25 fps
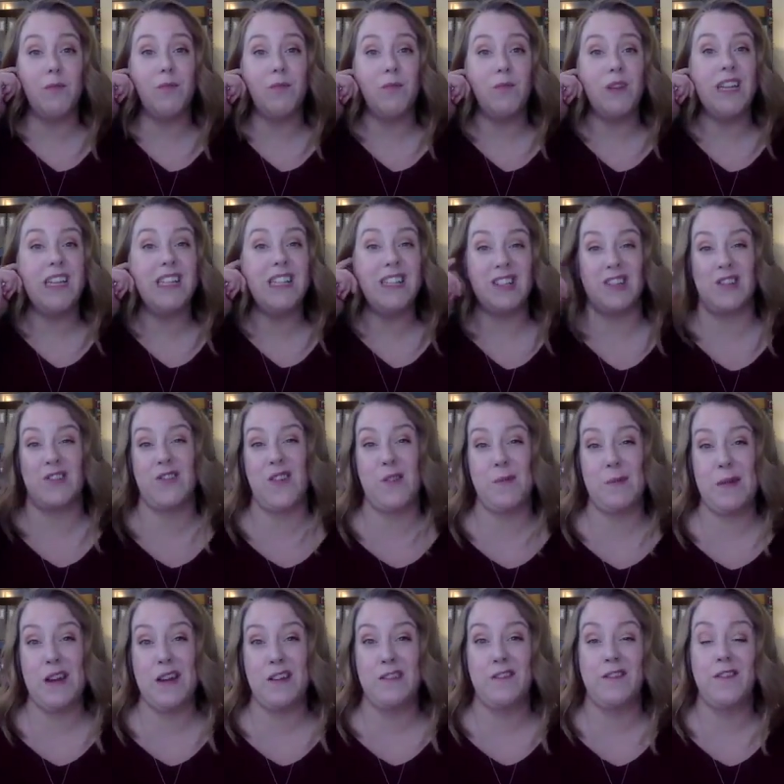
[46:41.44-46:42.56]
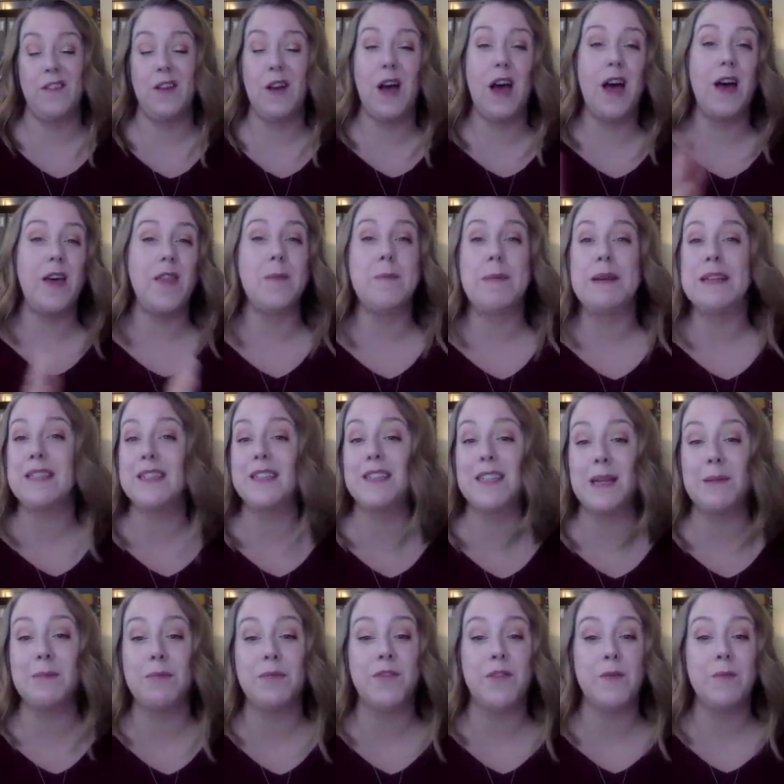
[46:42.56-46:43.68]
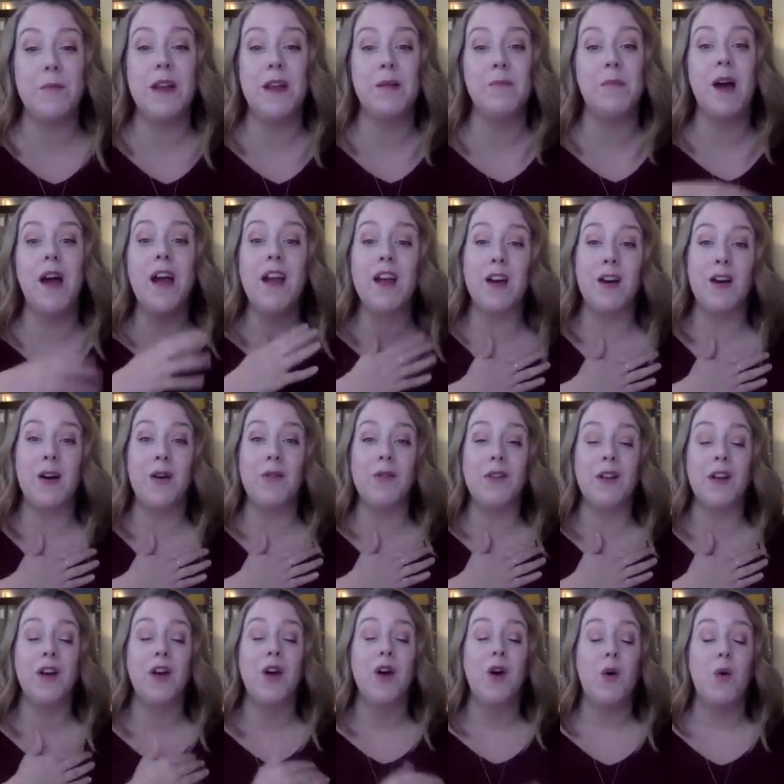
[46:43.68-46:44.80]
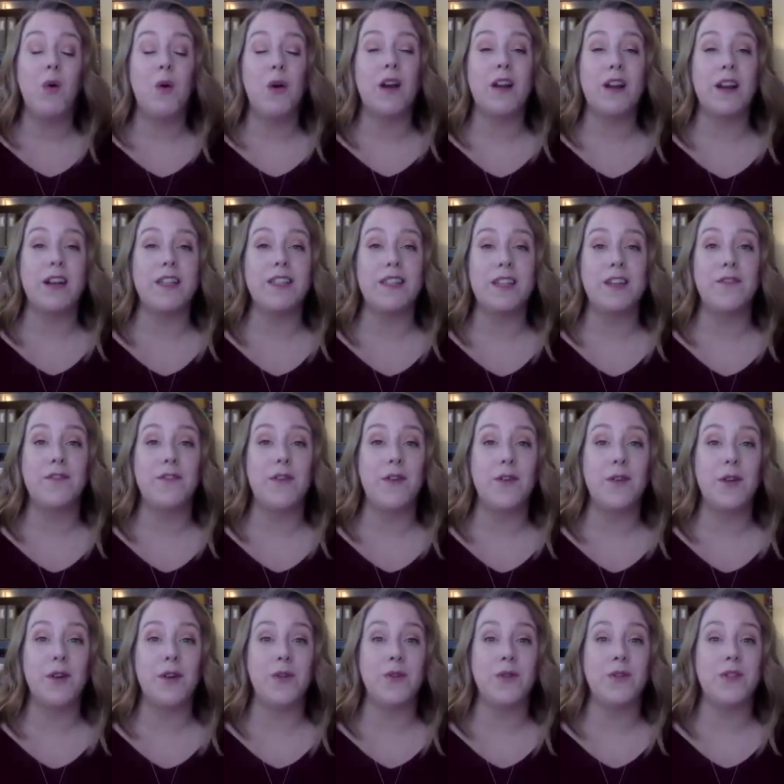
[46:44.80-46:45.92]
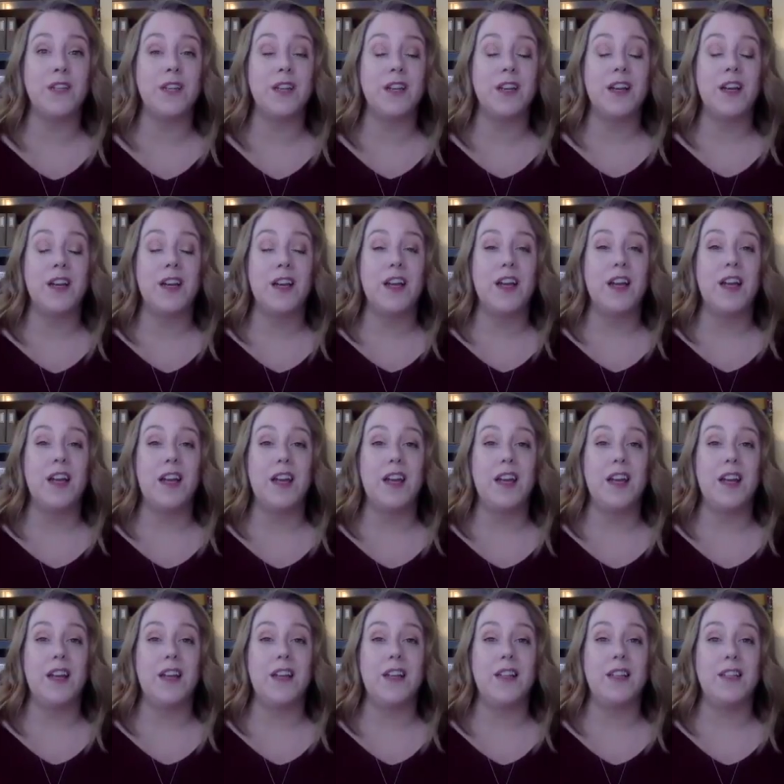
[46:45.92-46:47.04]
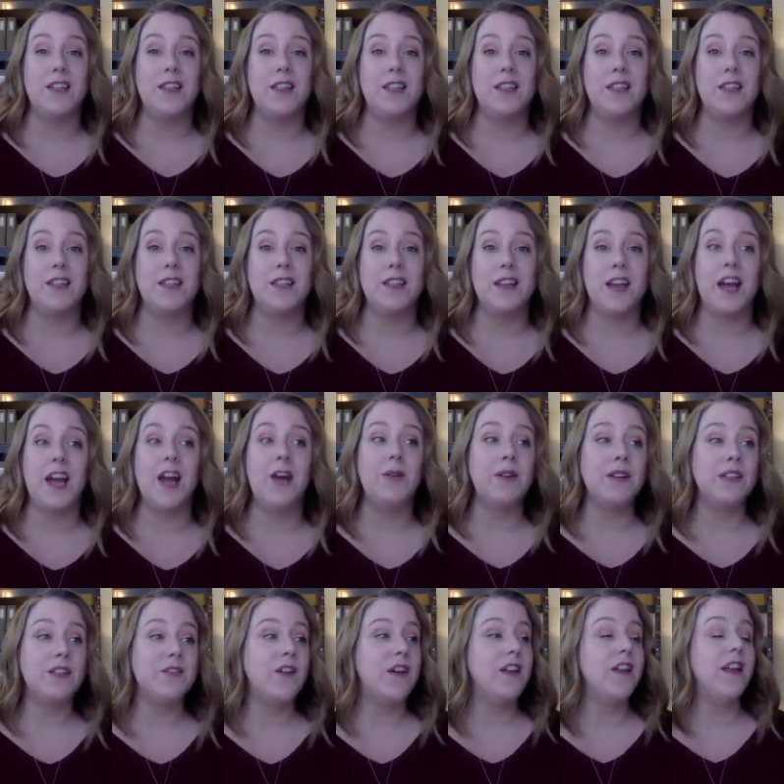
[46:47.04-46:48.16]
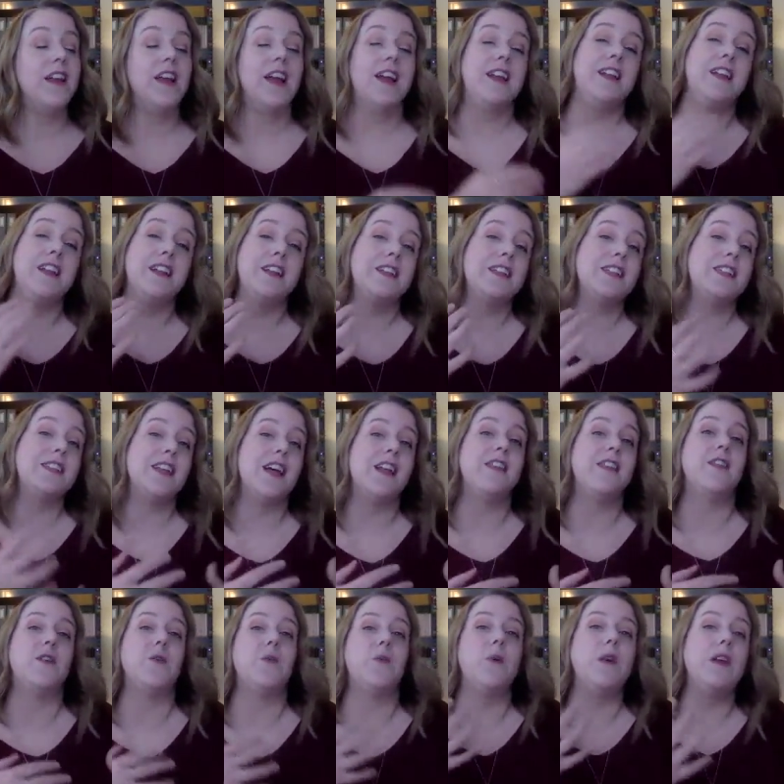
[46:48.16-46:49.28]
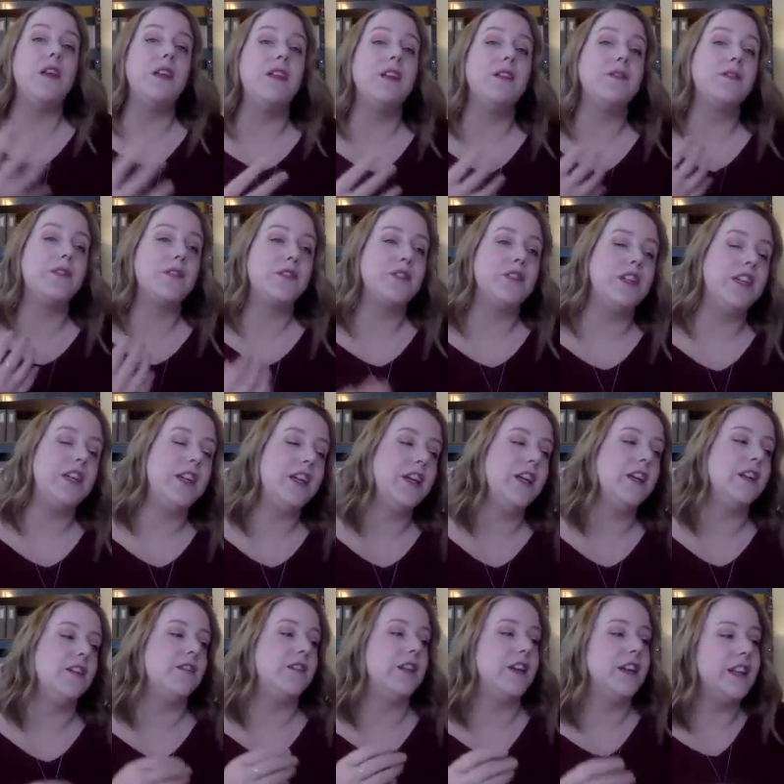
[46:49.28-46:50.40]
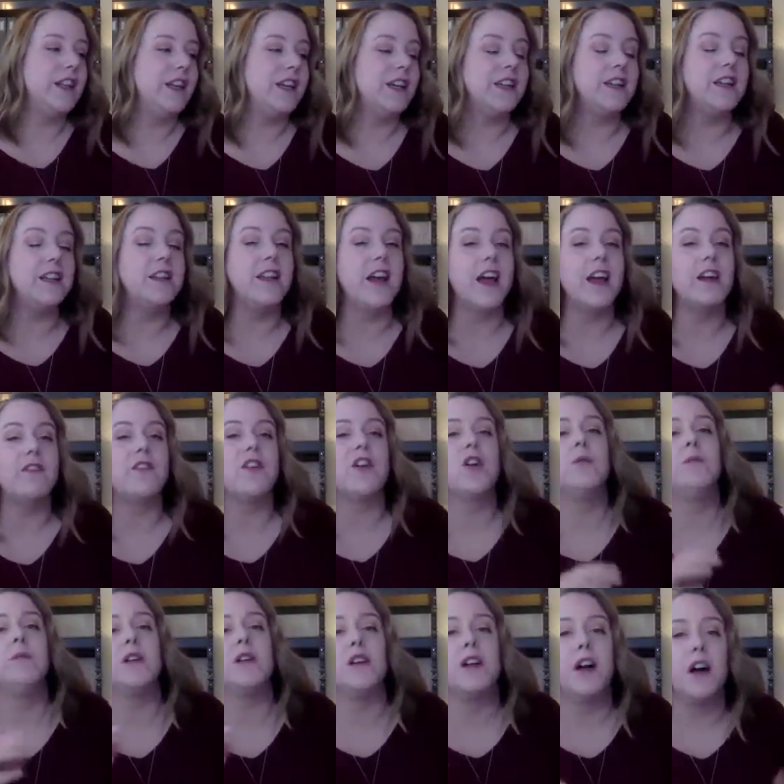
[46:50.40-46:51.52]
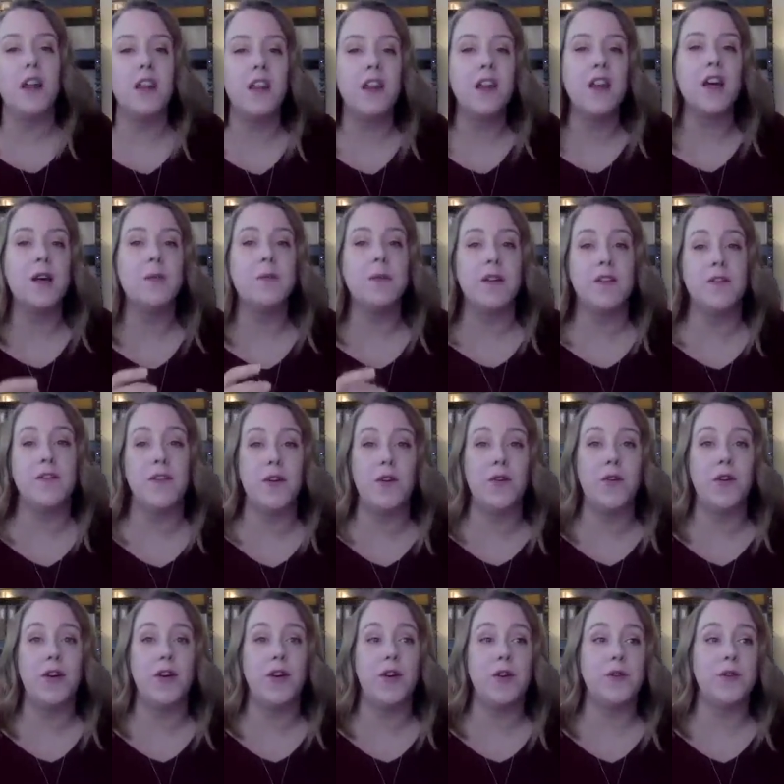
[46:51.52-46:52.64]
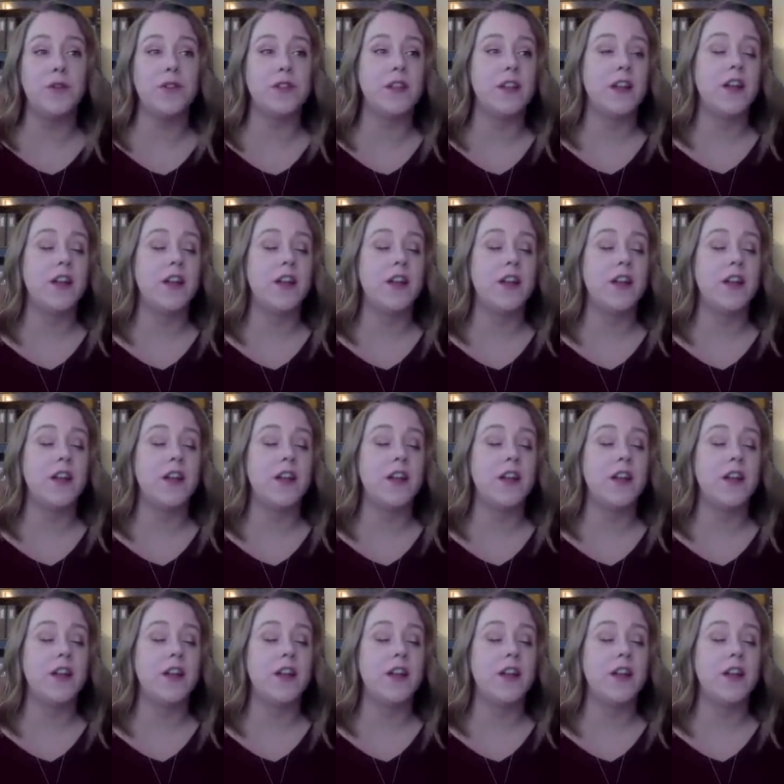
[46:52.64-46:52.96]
easier for me. The best example for me in my own organizing photos is I always felt like I needed to set the weekly routine of getting into Lightroom and culling all my photos.